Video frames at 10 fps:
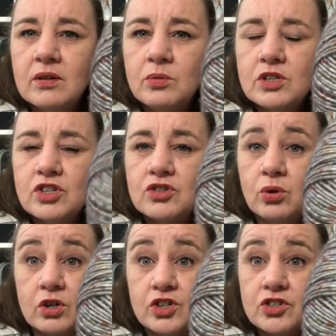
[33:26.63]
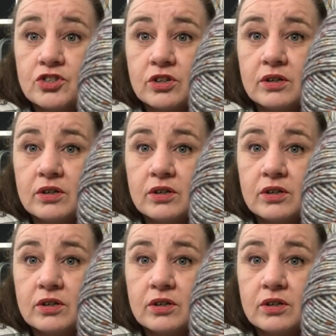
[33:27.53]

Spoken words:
which is gorgeous.